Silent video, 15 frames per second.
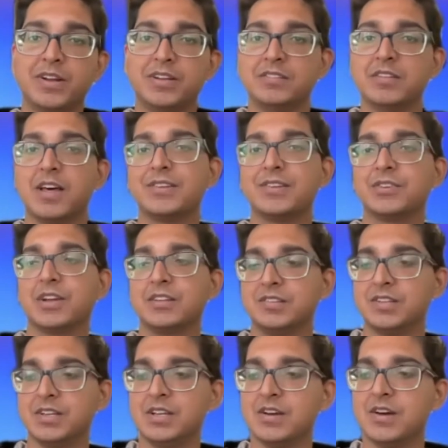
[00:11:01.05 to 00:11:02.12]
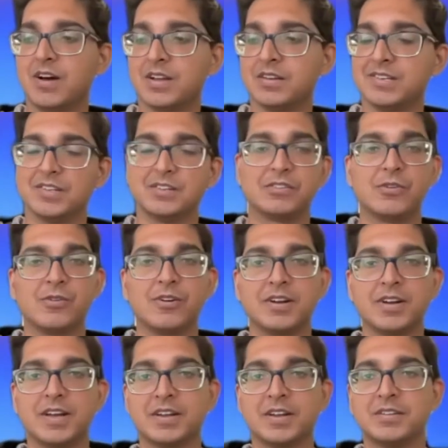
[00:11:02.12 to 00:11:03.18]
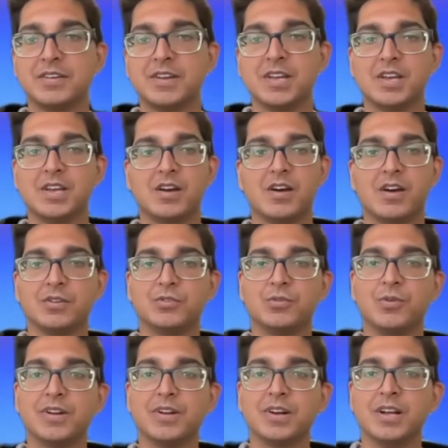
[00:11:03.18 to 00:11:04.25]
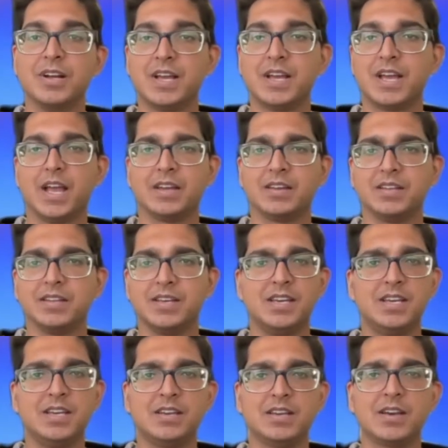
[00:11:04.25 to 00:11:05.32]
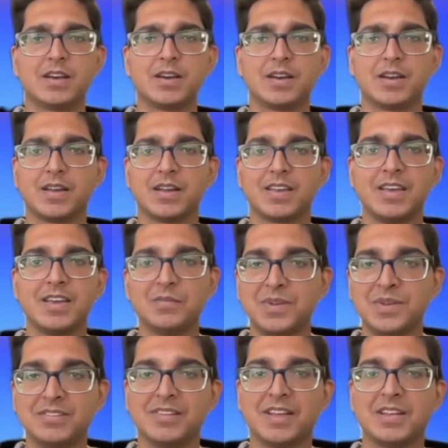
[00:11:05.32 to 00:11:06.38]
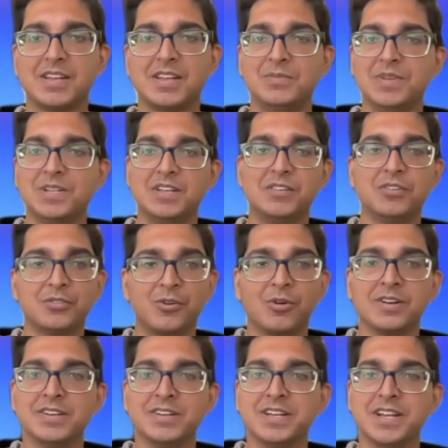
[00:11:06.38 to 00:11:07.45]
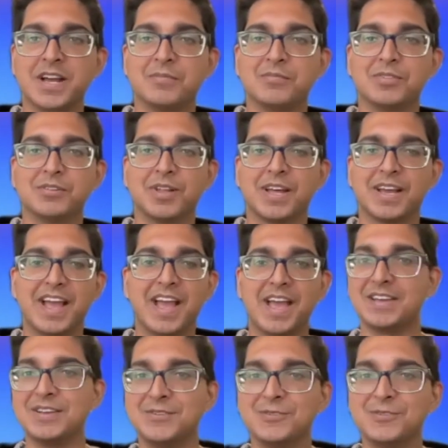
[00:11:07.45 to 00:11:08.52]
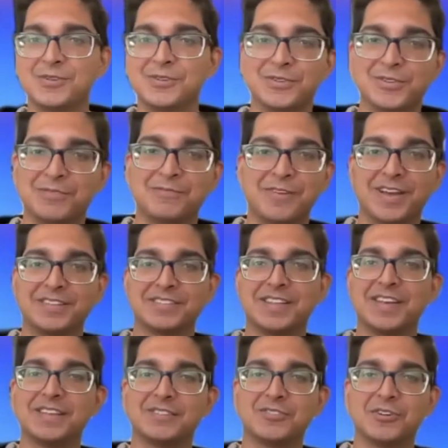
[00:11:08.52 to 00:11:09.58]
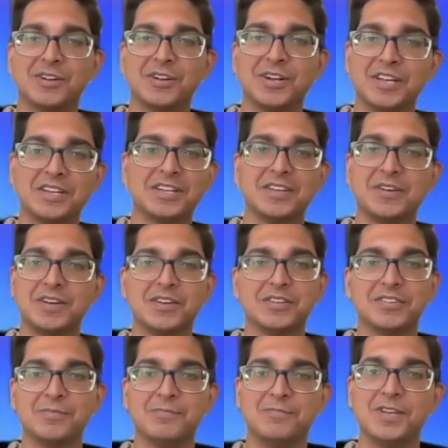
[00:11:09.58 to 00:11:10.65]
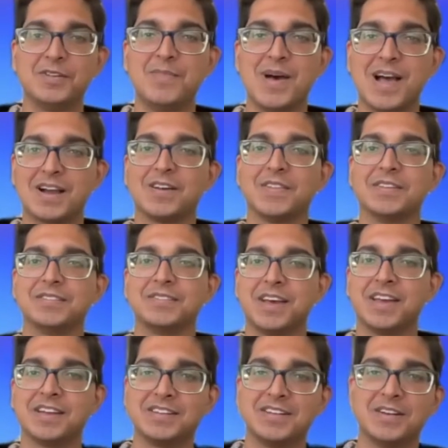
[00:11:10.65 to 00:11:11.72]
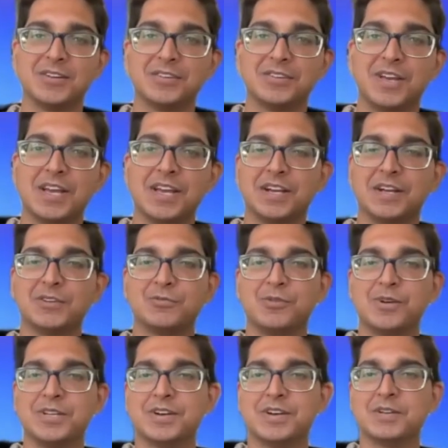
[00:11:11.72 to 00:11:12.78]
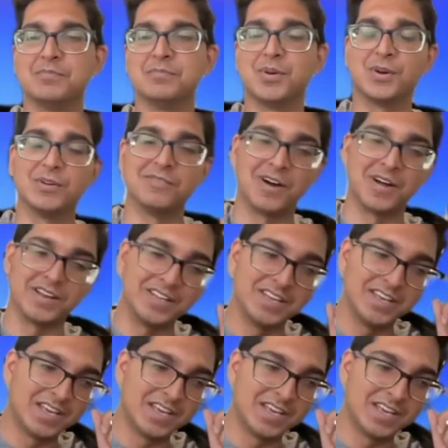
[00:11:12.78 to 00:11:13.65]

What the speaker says: He's SJC on Discord and on Twitter, and he had been sending me Discord DMs of like, hey, you should fix this, or here's some feedback on the site, and here's what you can improve on.